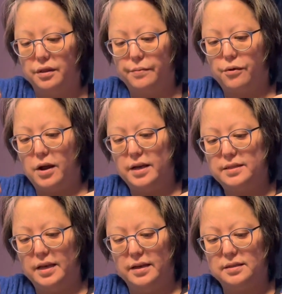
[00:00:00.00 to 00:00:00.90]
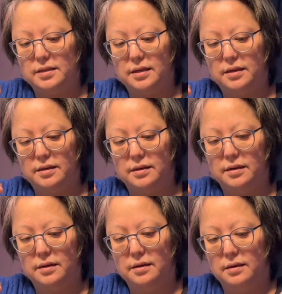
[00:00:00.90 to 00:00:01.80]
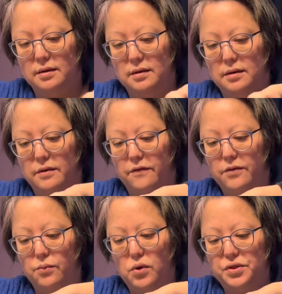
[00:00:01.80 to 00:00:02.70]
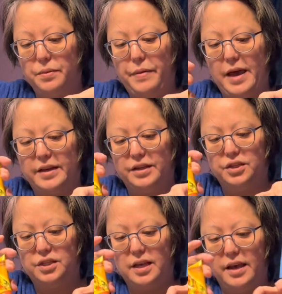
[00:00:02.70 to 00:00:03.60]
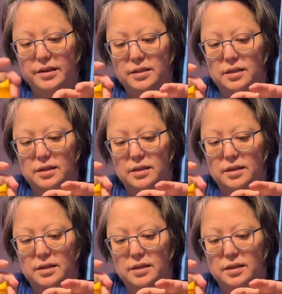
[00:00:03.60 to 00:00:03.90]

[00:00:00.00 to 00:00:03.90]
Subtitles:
process from what the package says.